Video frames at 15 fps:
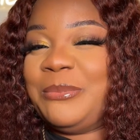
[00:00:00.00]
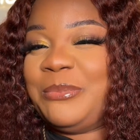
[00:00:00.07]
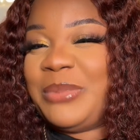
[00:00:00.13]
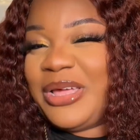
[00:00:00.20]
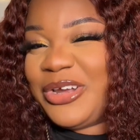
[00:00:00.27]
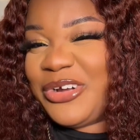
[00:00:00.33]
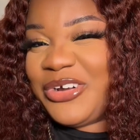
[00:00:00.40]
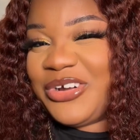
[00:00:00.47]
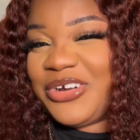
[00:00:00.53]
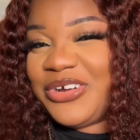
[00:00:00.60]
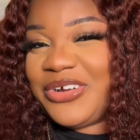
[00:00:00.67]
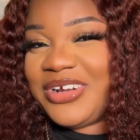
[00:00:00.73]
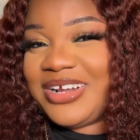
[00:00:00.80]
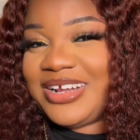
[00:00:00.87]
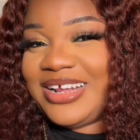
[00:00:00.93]
better,
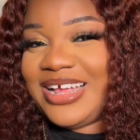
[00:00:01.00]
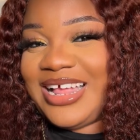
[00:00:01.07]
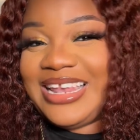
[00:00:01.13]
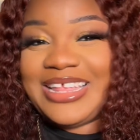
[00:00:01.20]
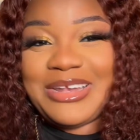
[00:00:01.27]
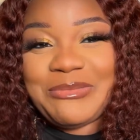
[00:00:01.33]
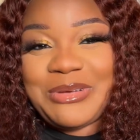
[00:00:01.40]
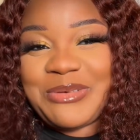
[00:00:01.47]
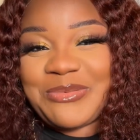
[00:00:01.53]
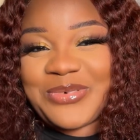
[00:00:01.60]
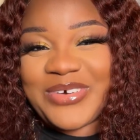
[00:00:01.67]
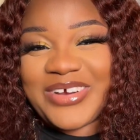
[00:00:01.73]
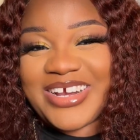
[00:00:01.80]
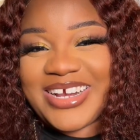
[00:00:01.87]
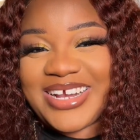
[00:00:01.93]
a little bit
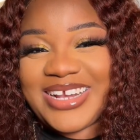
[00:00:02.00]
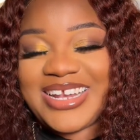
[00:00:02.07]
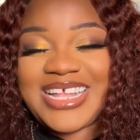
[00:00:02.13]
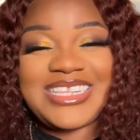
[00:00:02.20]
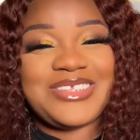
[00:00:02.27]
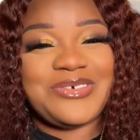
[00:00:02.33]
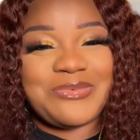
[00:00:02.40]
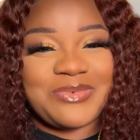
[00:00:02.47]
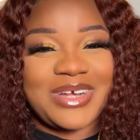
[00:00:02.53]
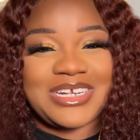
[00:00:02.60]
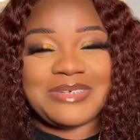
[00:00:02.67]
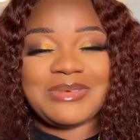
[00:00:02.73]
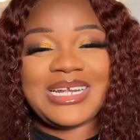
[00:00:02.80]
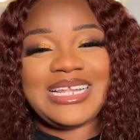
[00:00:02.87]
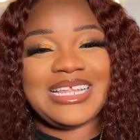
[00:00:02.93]
more. Not too
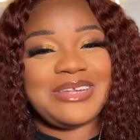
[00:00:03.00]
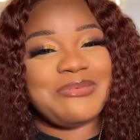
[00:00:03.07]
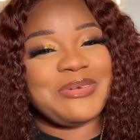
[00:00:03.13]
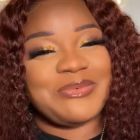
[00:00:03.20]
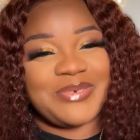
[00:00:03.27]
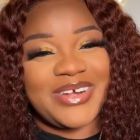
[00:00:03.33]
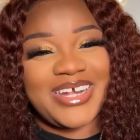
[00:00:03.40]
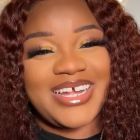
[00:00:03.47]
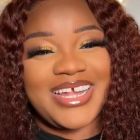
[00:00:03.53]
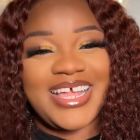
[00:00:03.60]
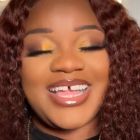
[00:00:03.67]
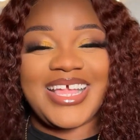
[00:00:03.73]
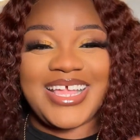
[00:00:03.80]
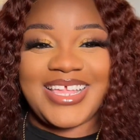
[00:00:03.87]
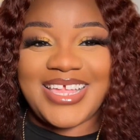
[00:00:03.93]
much, but a little bit more.
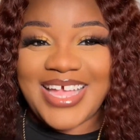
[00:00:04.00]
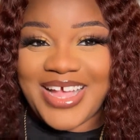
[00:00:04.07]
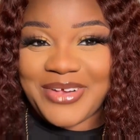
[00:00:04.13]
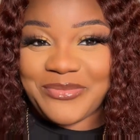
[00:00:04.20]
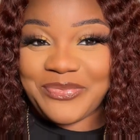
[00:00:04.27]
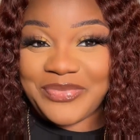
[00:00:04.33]
Yeah.